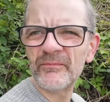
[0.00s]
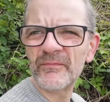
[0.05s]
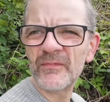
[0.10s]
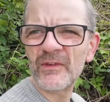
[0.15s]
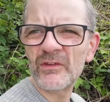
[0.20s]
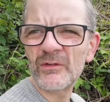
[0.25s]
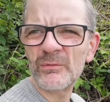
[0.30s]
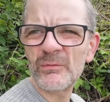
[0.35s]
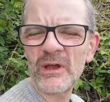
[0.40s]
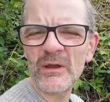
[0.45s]
the
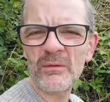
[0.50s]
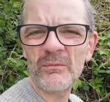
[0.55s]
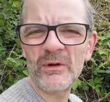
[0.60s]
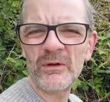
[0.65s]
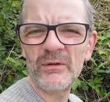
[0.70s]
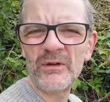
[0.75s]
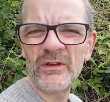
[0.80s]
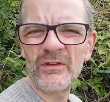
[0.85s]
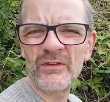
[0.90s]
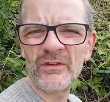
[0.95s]
smack
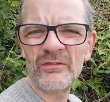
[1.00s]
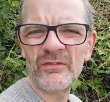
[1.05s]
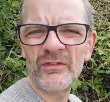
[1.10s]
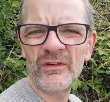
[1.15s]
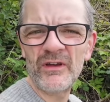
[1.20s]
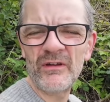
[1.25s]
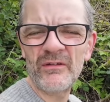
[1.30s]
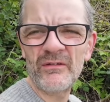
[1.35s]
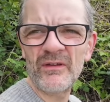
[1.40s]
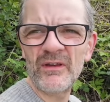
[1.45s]
won't
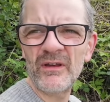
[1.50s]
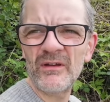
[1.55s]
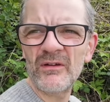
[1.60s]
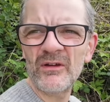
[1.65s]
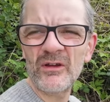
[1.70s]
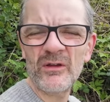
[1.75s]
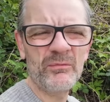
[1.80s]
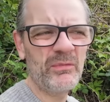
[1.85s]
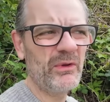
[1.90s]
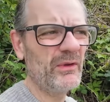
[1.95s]
interfere, and then I
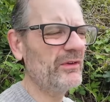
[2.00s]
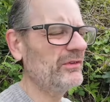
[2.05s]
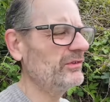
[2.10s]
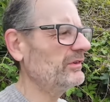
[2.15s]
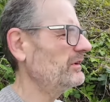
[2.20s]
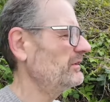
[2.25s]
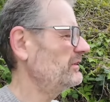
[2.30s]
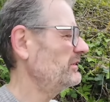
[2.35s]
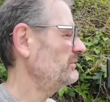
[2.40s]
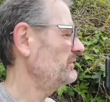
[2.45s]
can put the
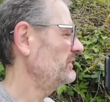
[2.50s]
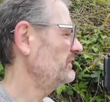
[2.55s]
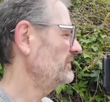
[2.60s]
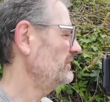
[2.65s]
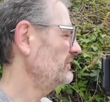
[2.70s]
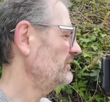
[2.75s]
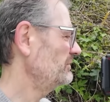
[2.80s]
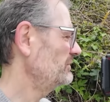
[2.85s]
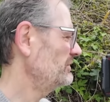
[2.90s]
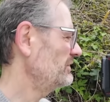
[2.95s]
drone up and do
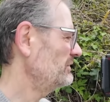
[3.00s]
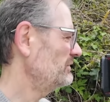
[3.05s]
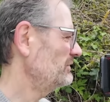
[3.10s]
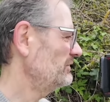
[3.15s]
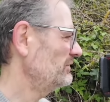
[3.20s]
some drone